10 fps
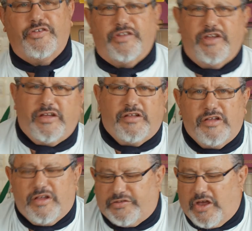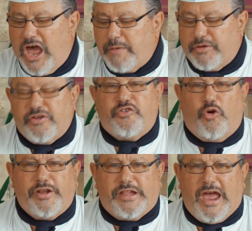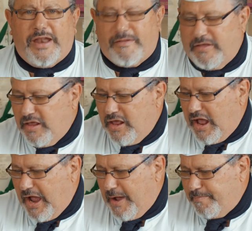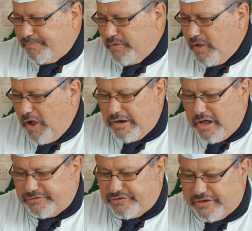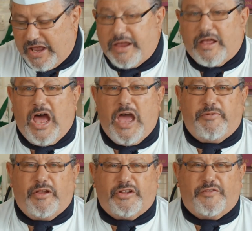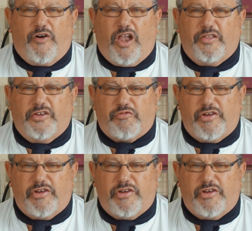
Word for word: you there. So I hope you enjoyed that. Um, I'd like to say I hope you like to follow these